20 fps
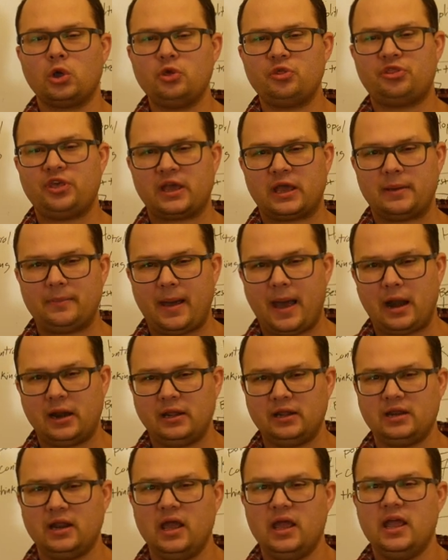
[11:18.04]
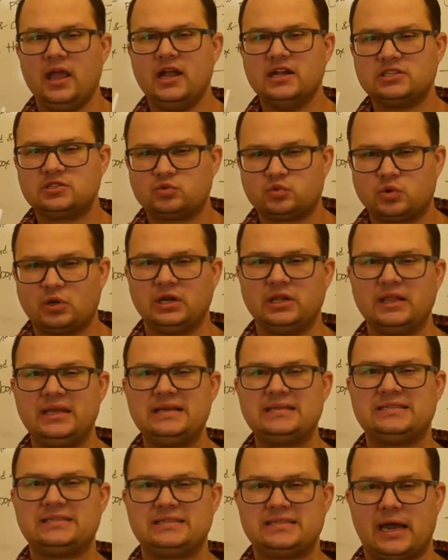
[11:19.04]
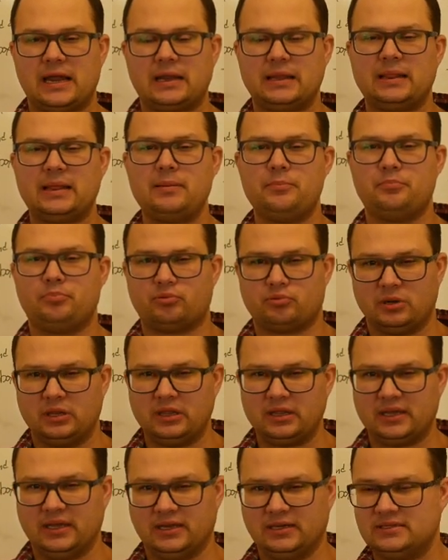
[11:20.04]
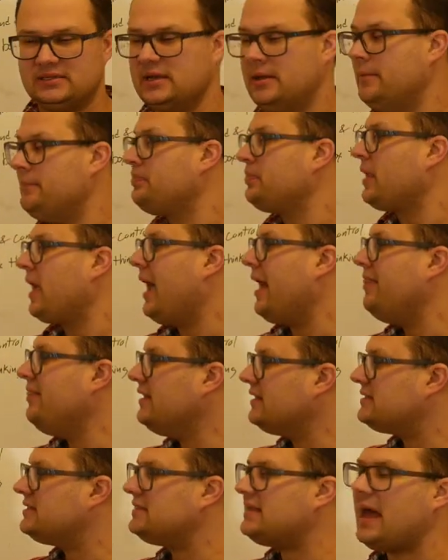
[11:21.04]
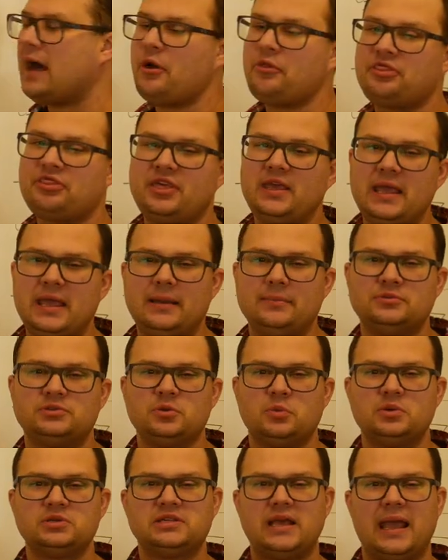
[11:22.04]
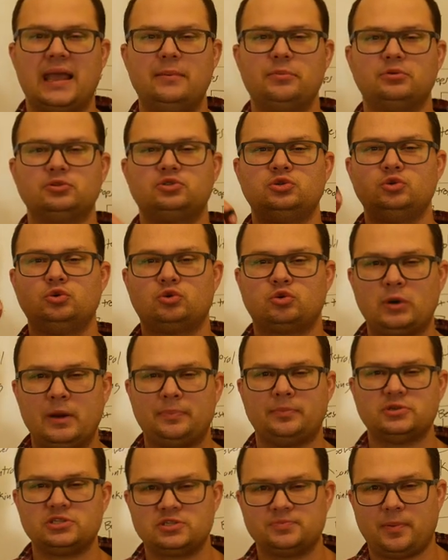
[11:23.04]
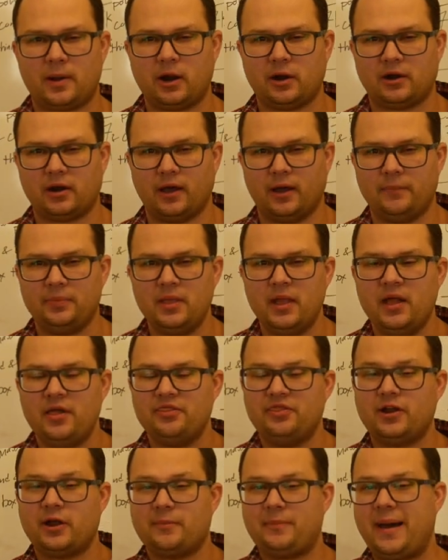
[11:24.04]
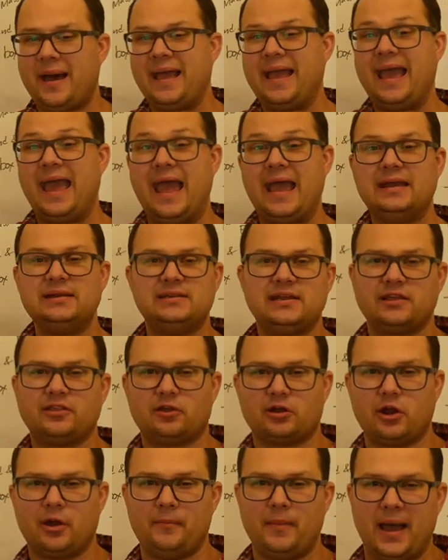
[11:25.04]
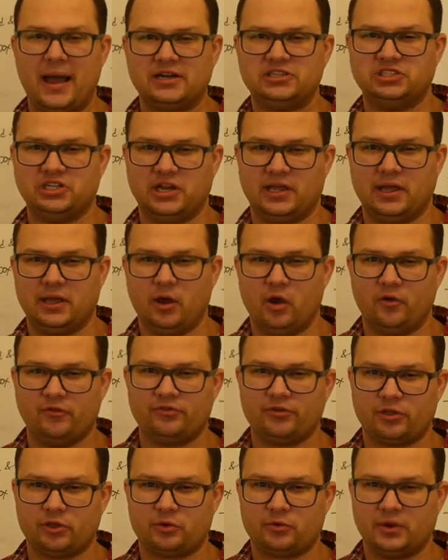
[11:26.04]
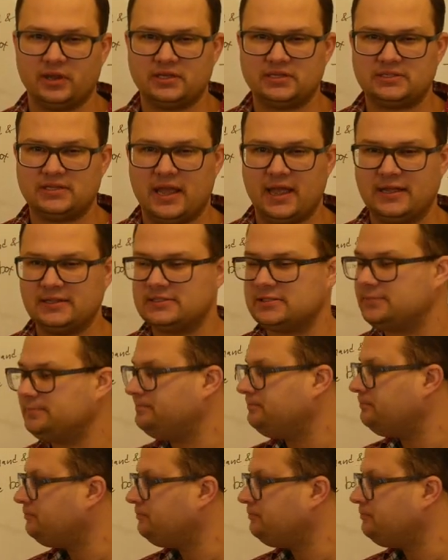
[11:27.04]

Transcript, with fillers: you think about it, it's really subtly brilliant. And this is how Thebes was able to cripple Sparta, thereby ending their homogeny over the Greek states.